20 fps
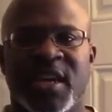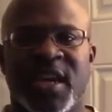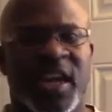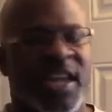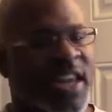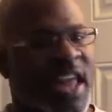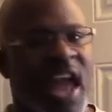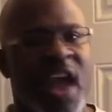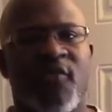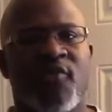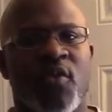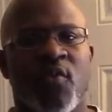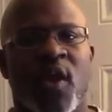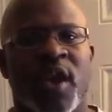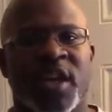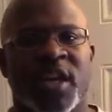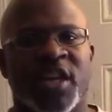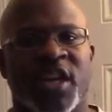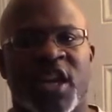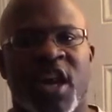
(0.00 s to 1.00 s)
and
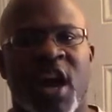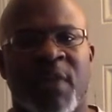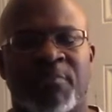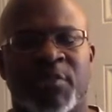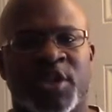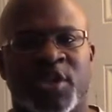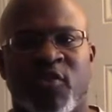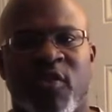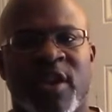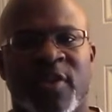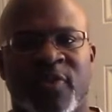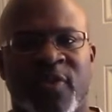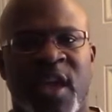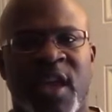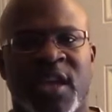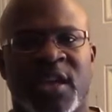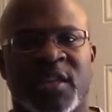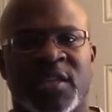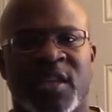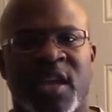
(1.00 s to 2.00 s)
everyone can accomplish great
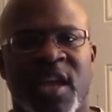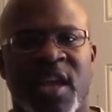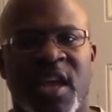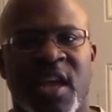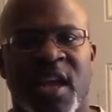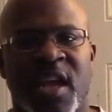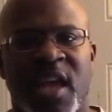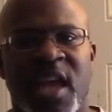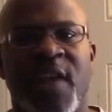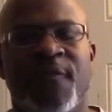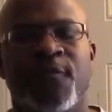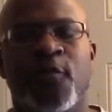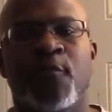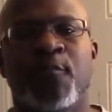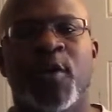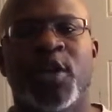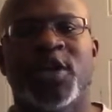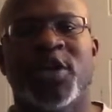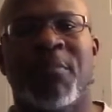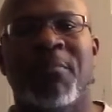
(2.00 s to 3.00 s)
things if you
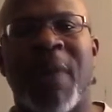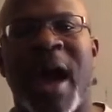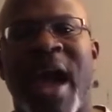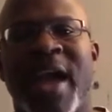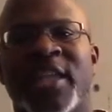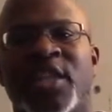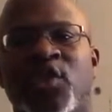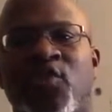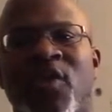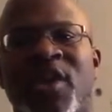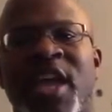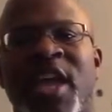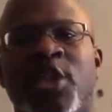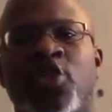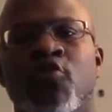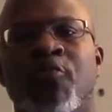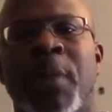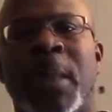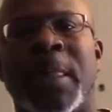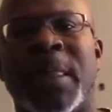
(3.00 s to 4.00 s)
put your mind to it and
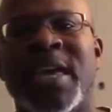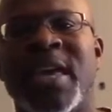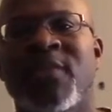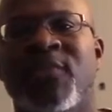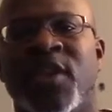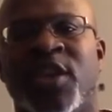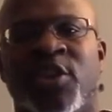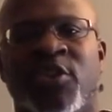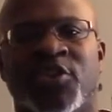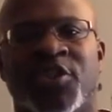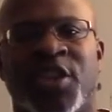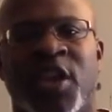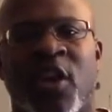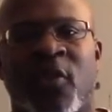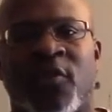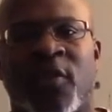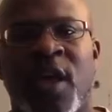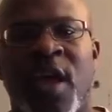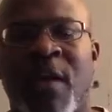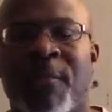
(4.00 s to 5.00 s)
you believe in
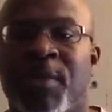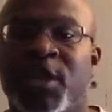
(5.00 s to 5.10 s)
yourself.